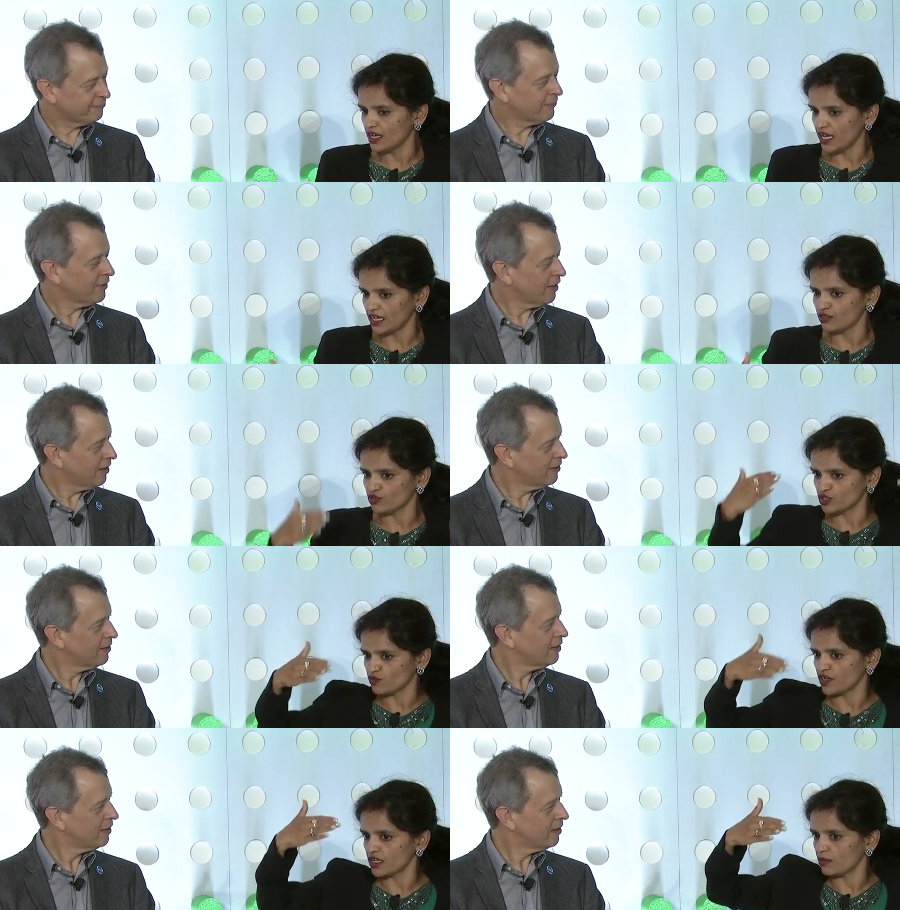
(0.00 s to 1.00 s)
Speaker 1: and you just
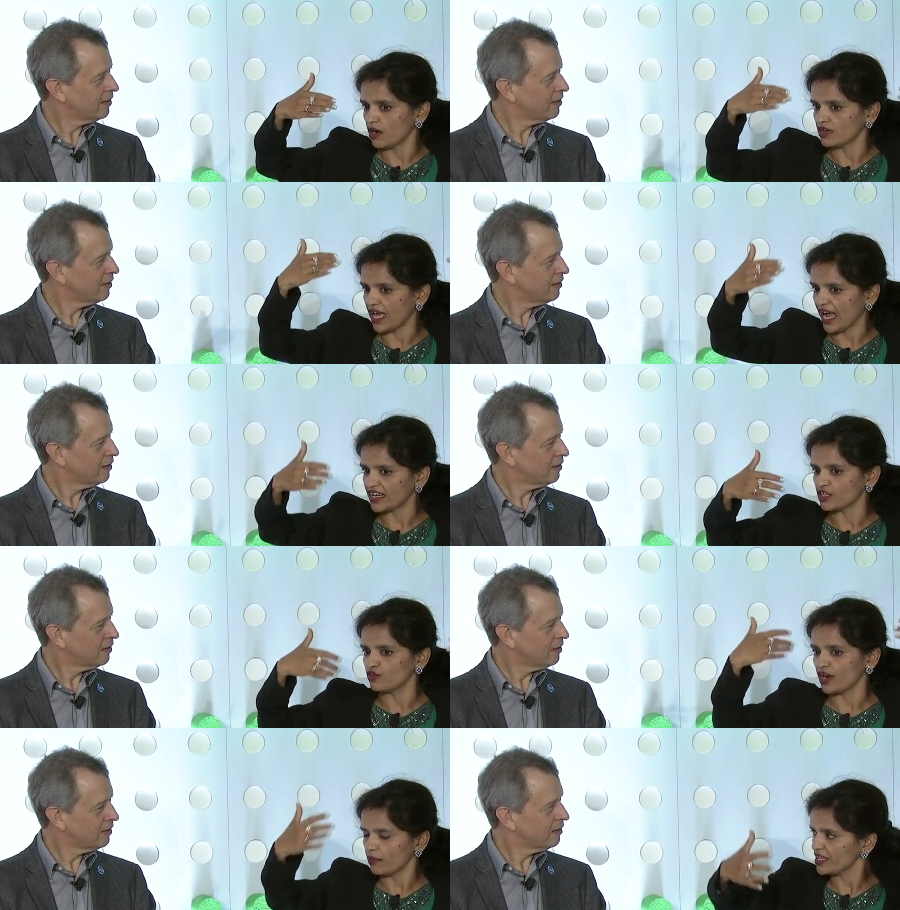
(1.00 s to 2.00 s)
worry about adding
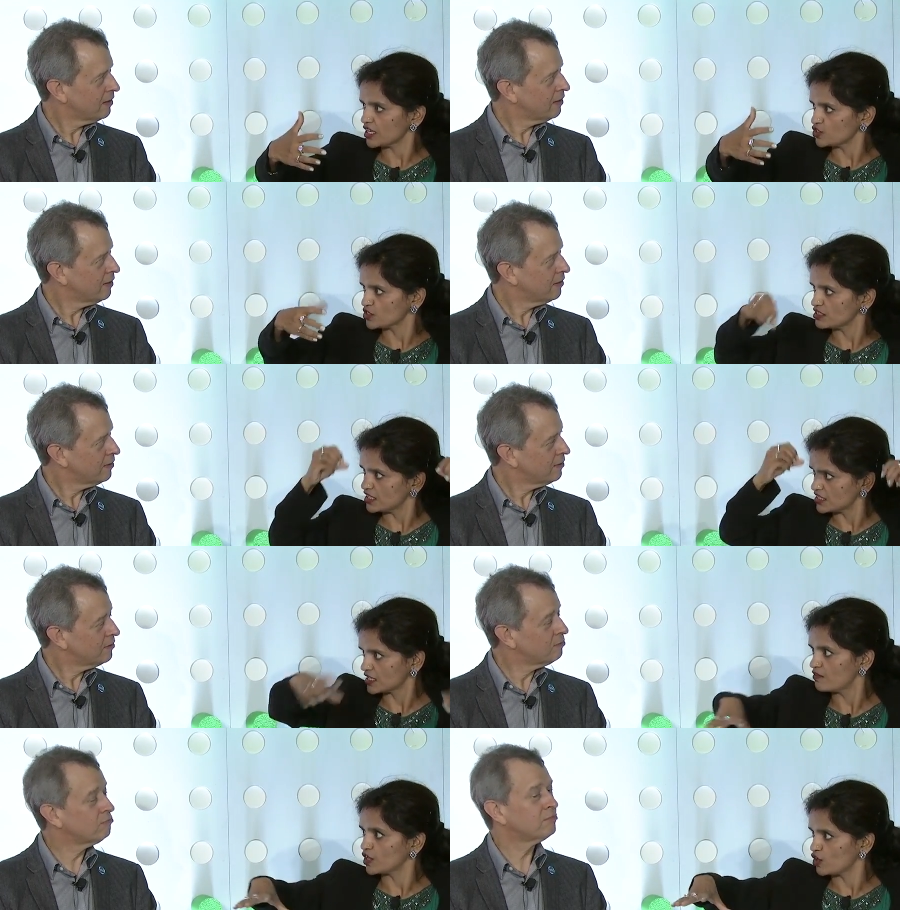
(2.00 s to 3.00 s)
your application, then
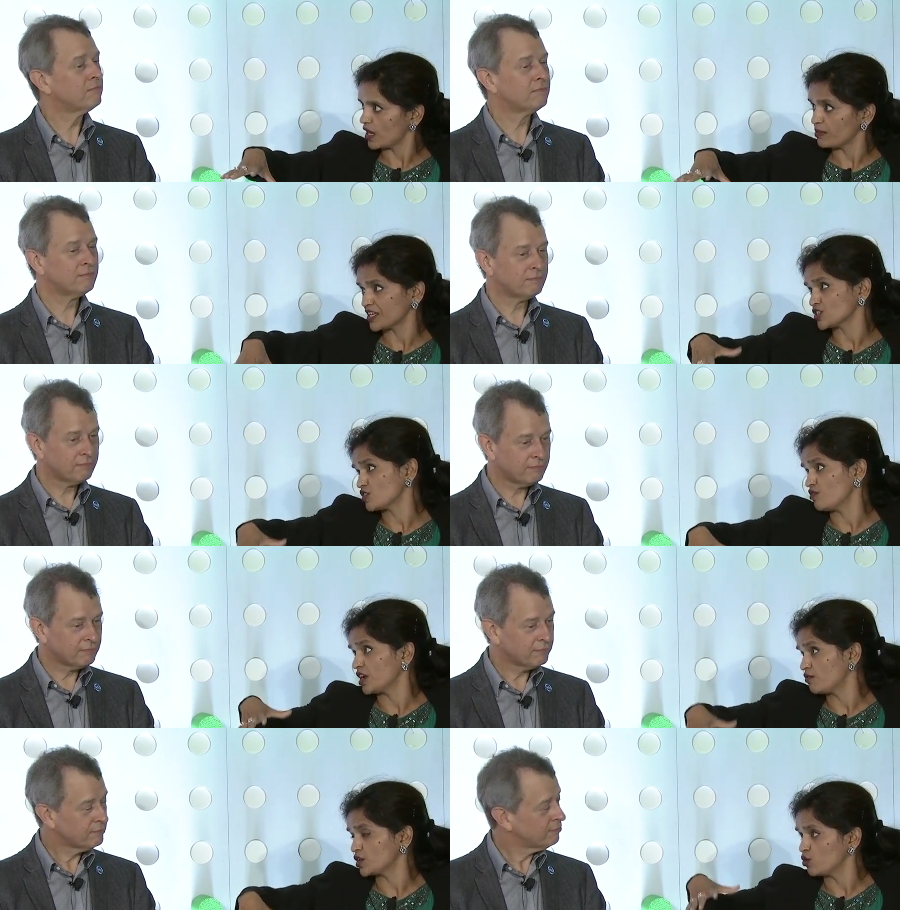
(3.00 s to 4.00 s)
discovering your application
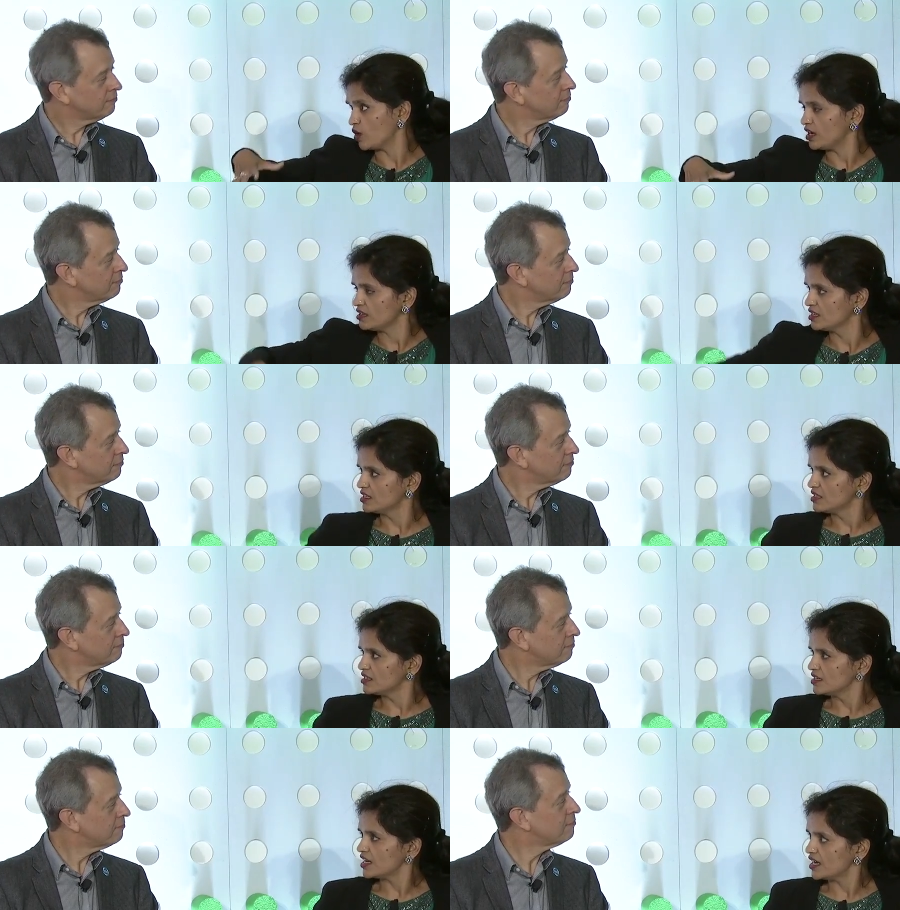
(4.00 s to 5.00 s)
wherever you are.
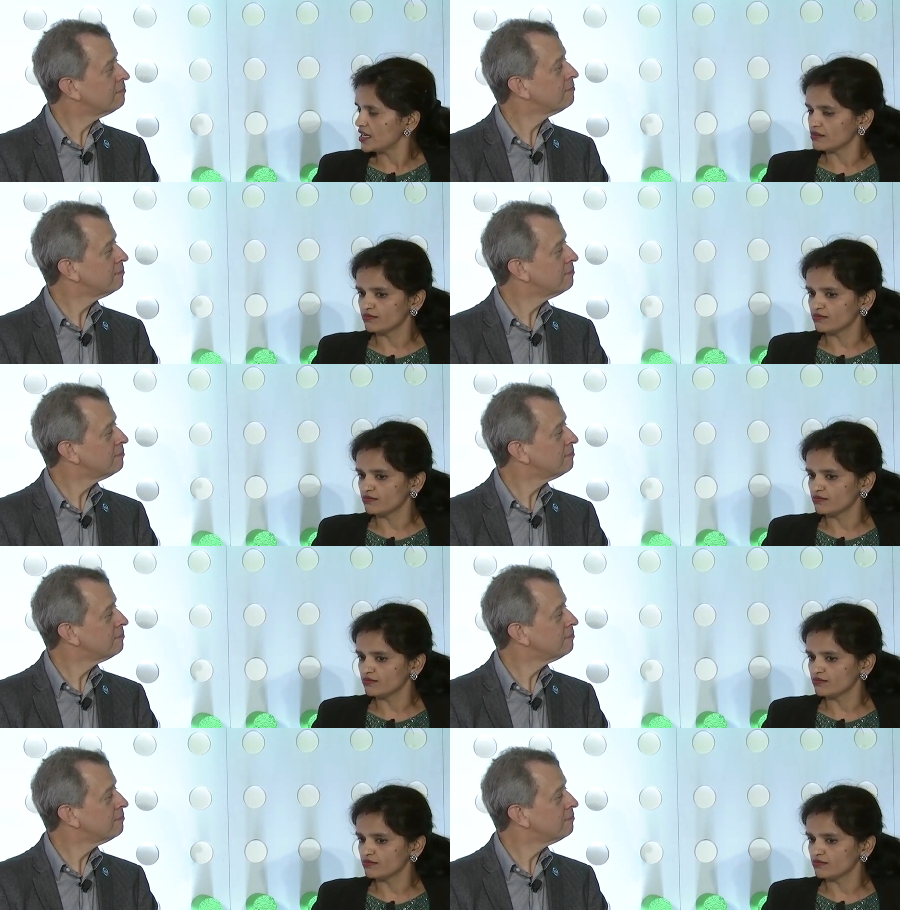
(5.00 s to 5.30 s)
I,